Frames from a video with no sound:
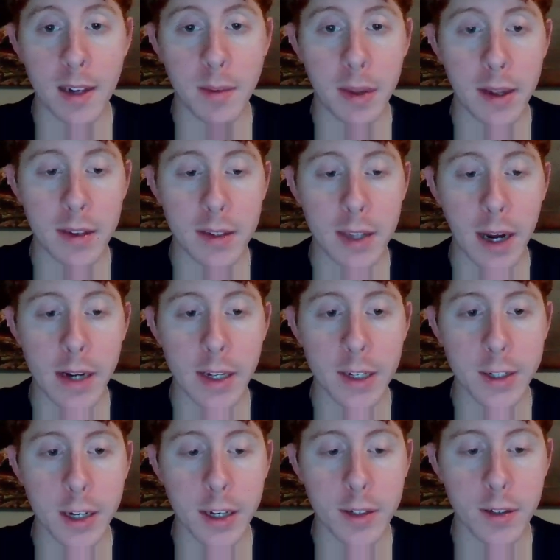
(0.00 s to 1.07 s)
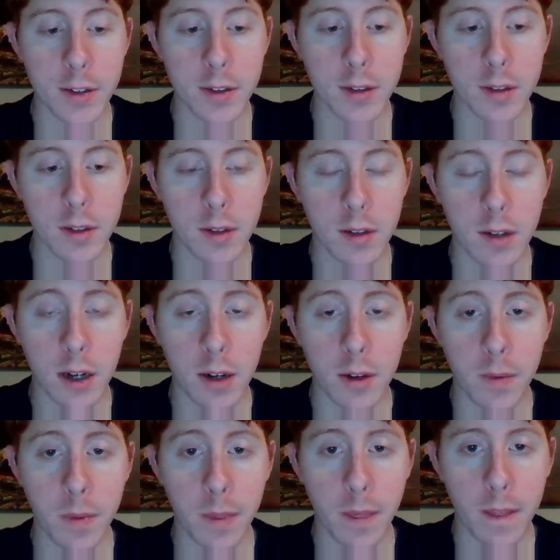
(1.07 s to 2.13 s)
to make tiny changes, you know,
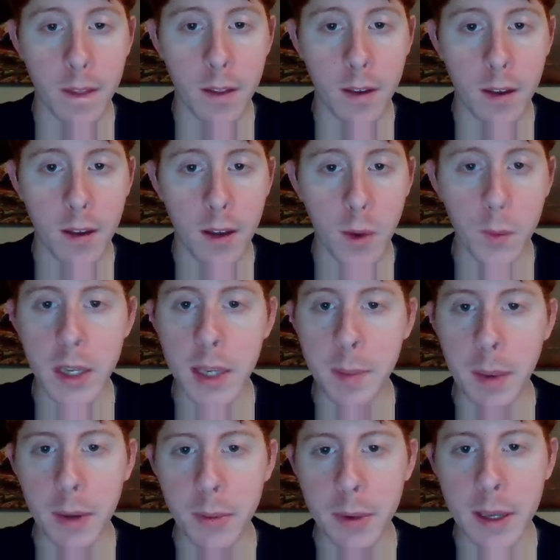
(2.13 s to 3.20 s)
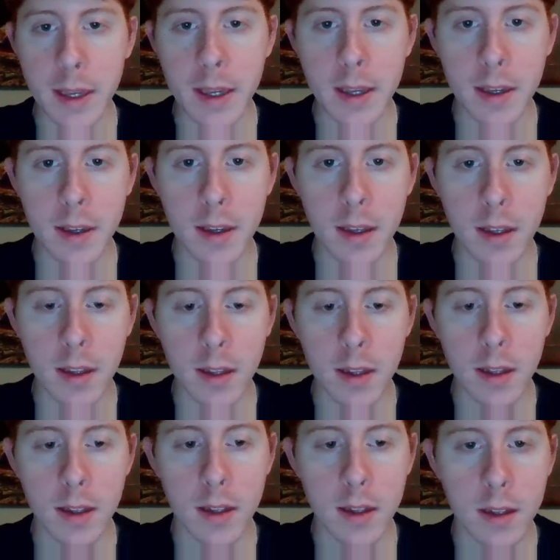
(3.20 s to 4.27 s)
week by week,
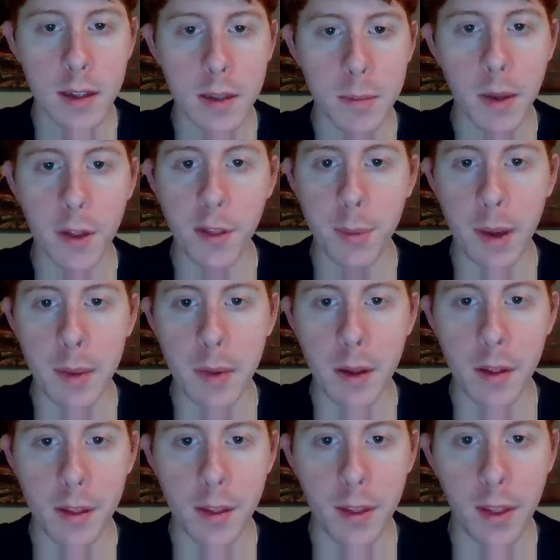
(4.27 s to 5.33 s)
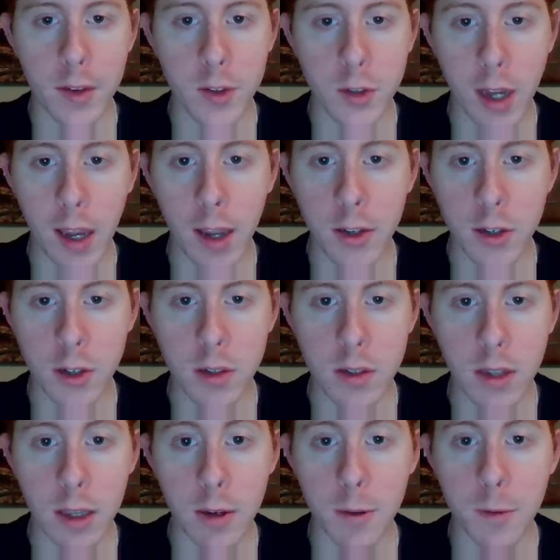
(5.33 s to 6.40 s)
month by month. These
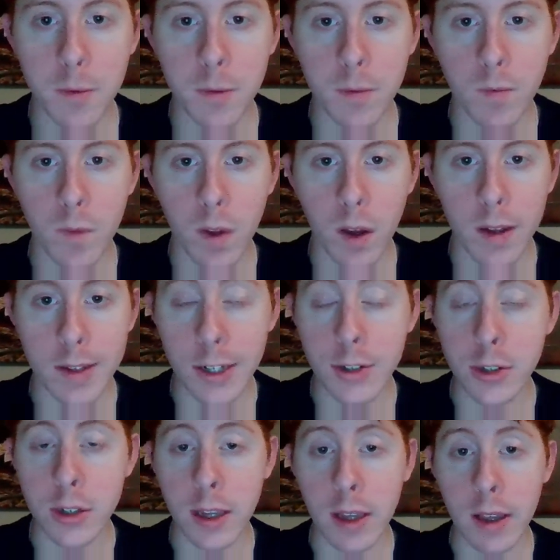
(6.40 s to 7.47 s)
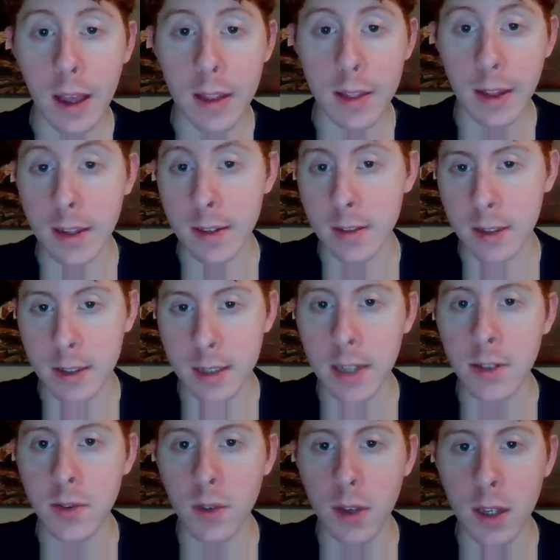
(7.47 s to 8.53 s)
changes that you initiate and like
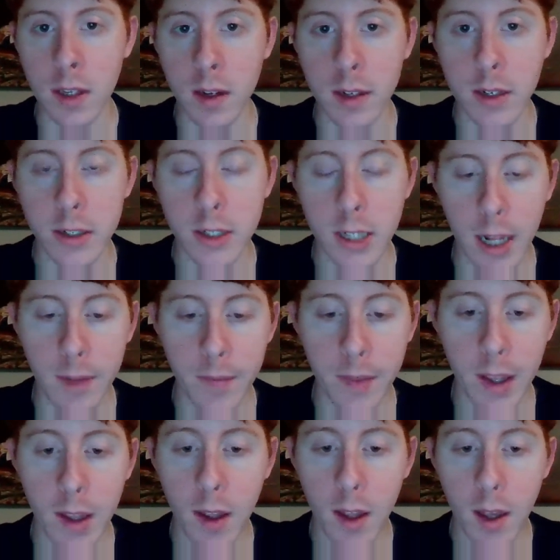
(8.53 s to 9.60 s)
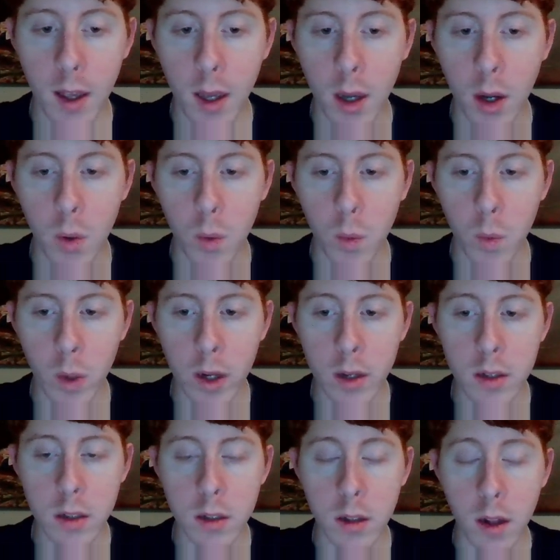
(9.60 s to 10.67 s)
successfully initiate
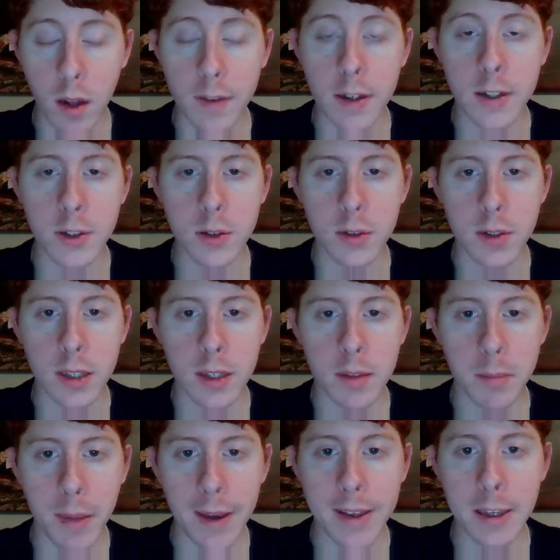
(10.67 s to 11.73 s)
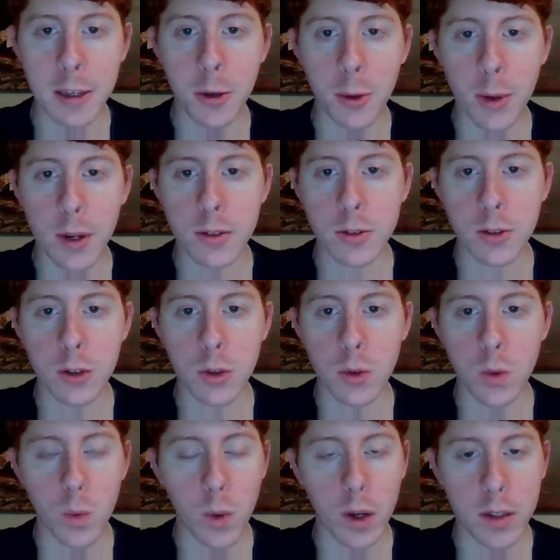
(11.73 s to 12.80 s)
will eventually make you into
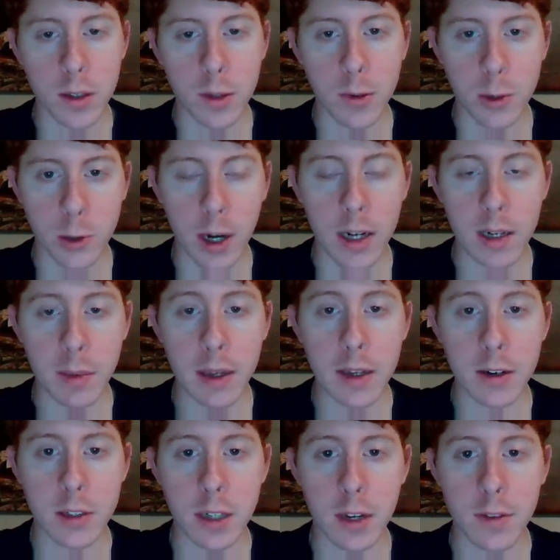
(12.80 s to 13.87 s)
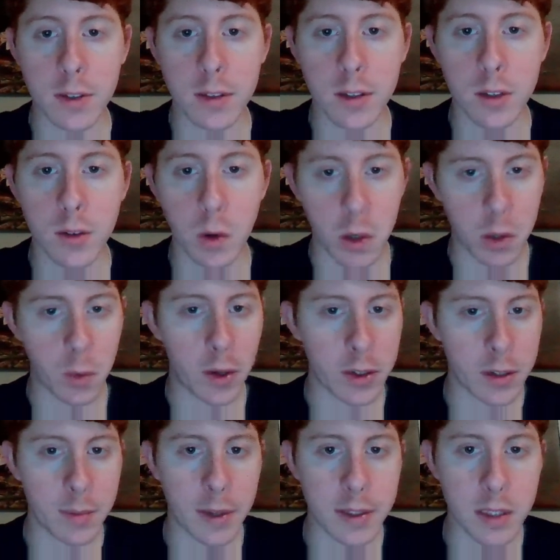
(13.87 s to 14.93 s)
what you were trying to make yourself into, or what
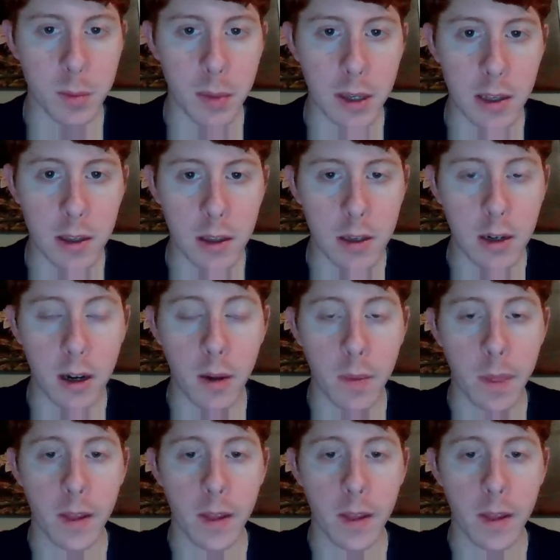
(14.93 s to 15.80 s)
you're meant to be, you know.